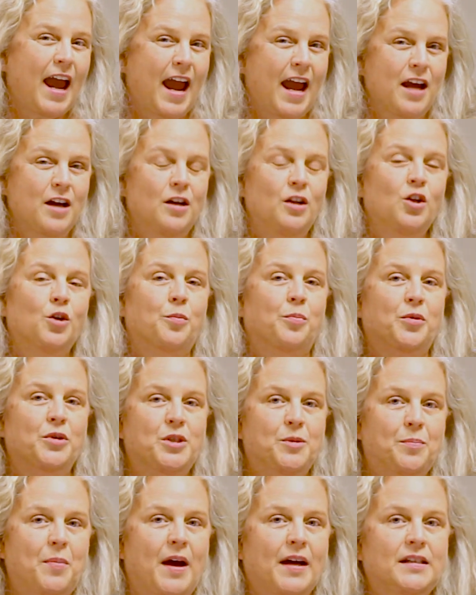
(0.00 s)
angle or
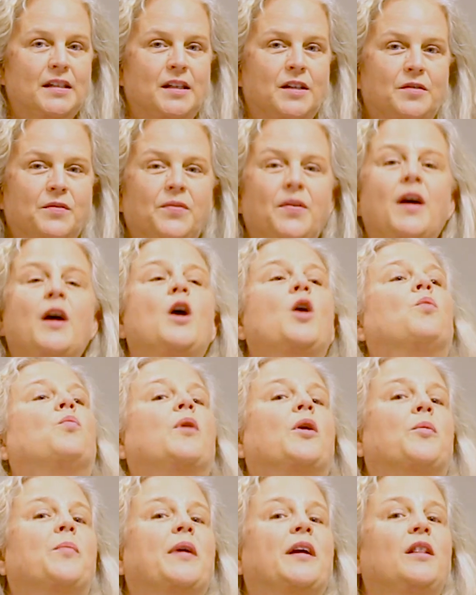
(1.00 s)
perspective,
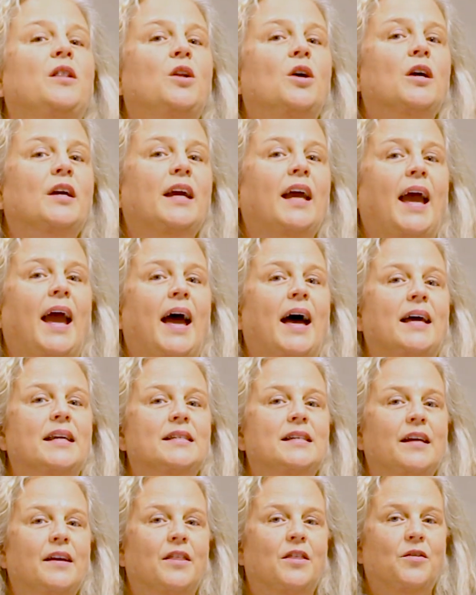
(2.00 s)
where we look
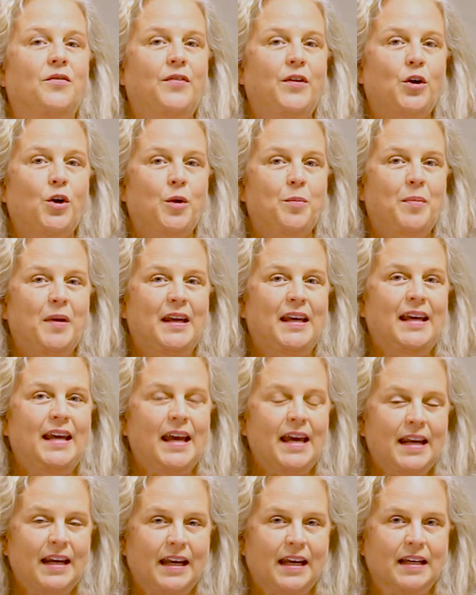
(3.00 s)
at the very
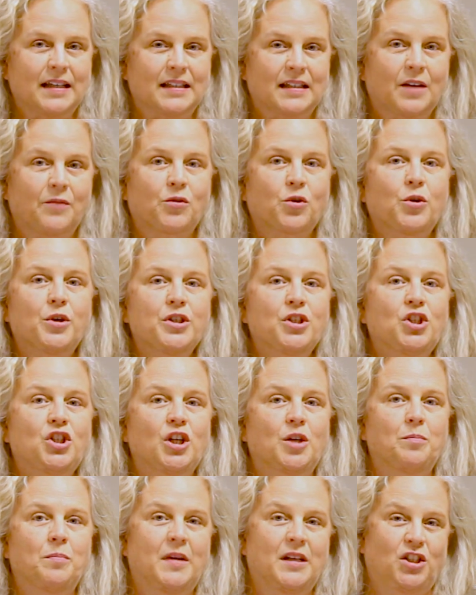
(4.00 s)
beginnings of
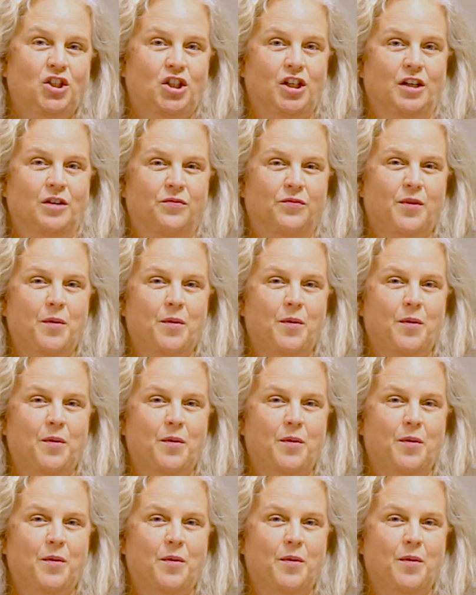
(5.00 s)
Christian mission.